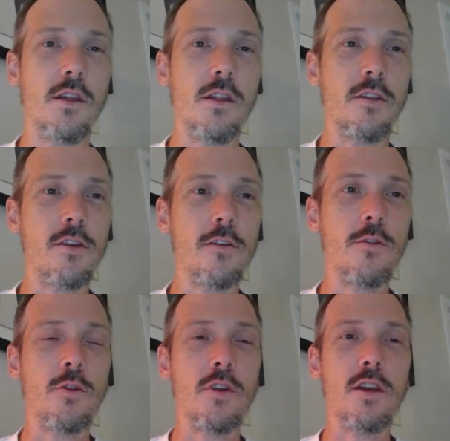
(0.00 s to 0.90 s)
Let's see
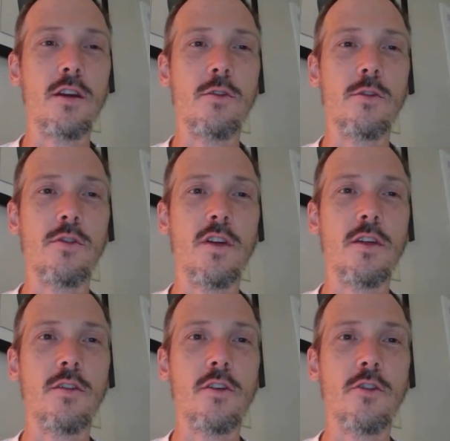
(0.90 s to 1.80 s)
if there's any other
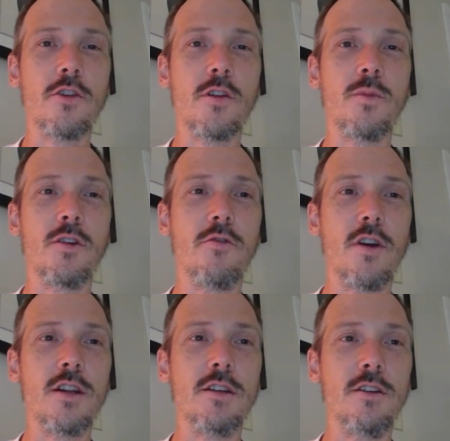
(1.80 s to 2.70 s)
things that you're going to be
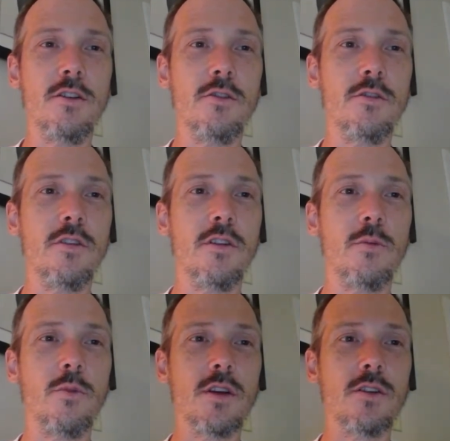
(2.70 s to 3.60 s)
graded on
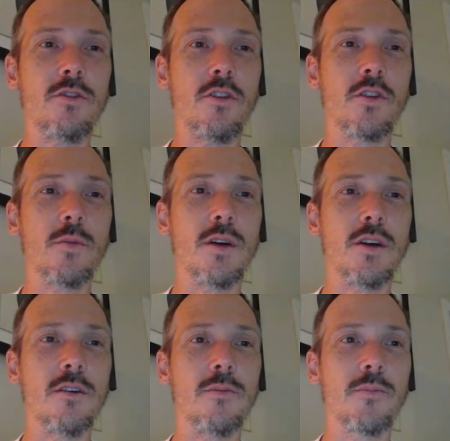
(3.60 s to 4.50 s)
that we can talk
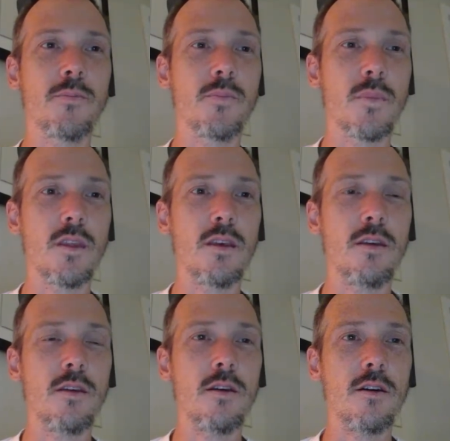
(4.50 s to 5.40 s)
about.
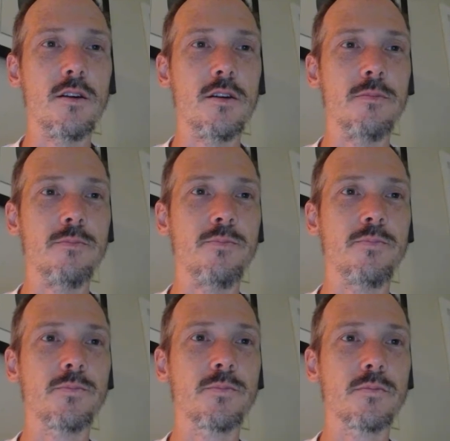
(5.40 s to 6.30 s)
I'm
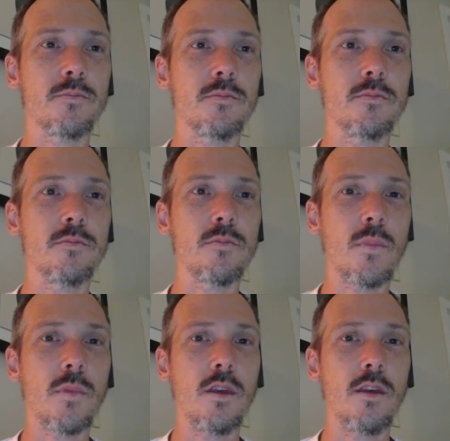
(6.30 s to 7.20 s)

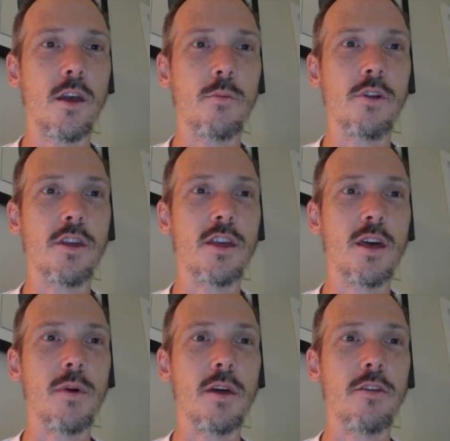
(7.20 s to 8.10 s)
looking
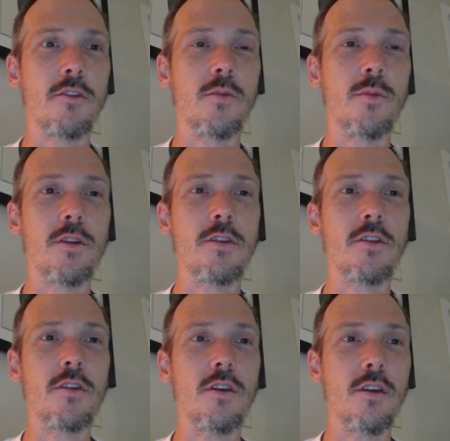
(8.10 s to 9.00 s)
at my
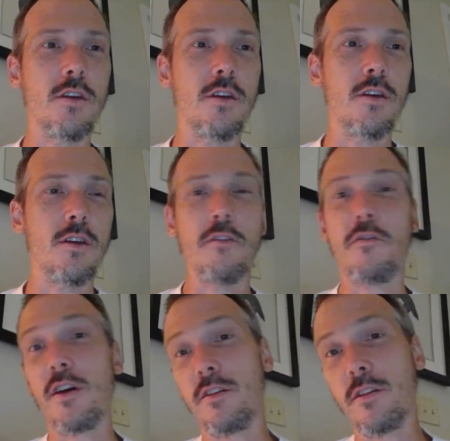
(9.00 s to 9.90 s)
syllabus,
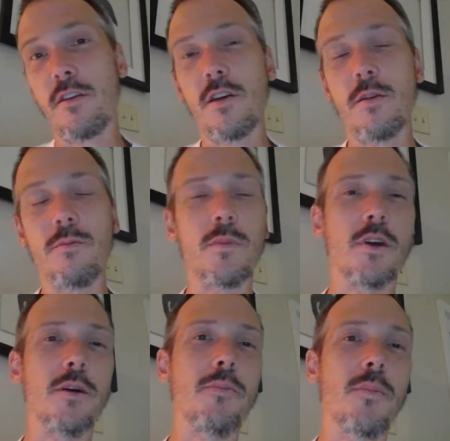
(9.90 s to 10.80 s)
final exam.
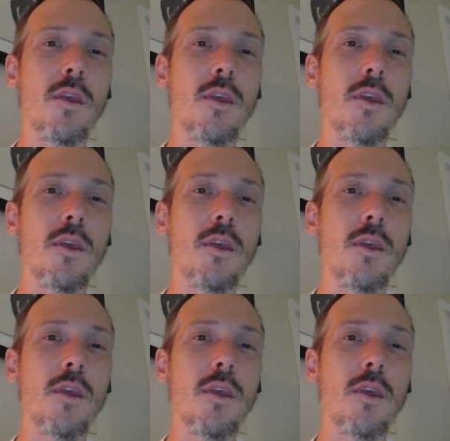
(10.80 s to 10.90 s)
Yeah.